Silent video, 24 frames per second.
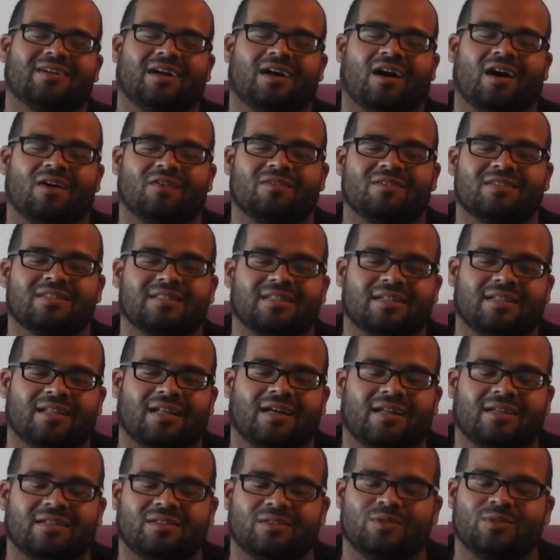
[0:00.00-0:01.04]
Obviously, a
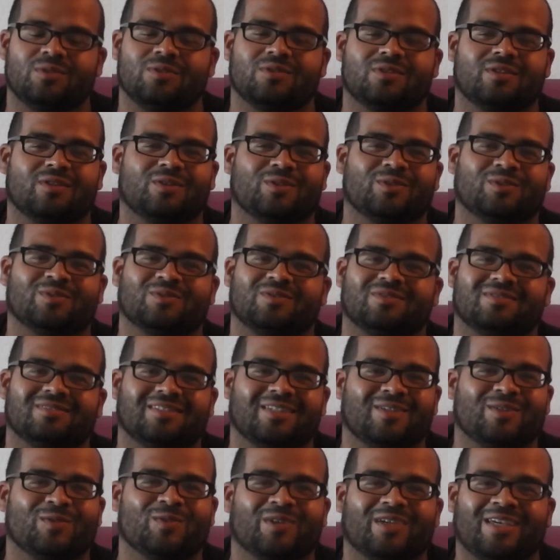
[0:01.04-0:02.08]
lot of dudes don't
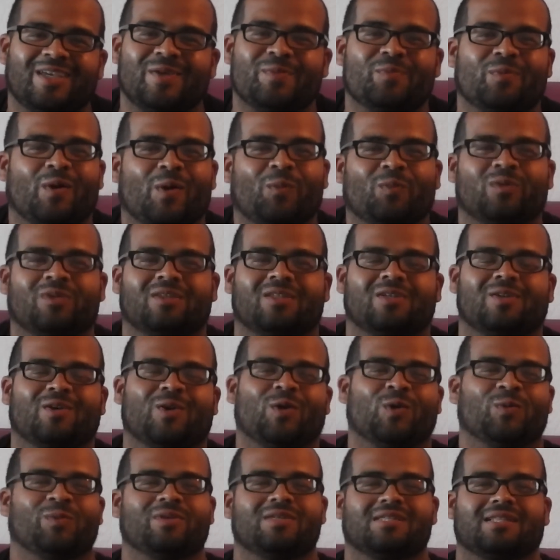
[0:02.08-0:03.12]
keep up with the
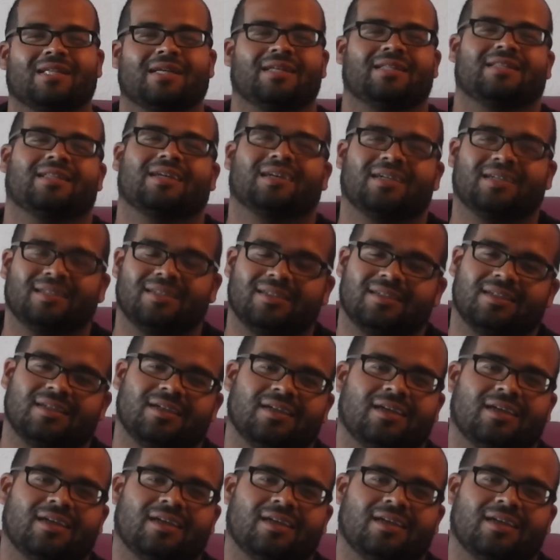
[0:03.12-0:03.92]
Kobe's like that.